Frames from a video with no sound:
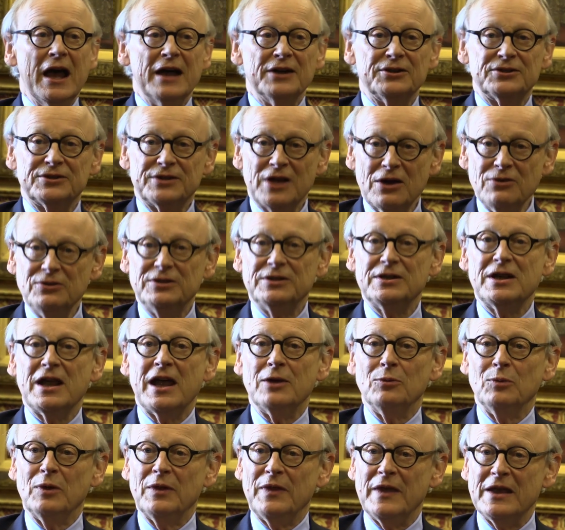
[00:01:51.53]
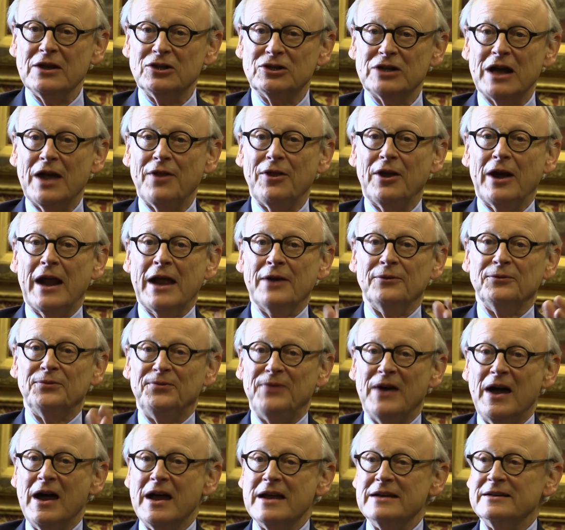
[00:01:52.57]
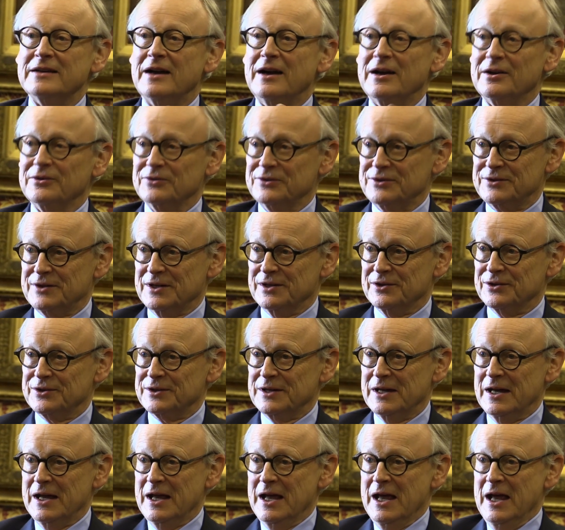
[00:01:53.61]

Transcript: associate with each other and find answers.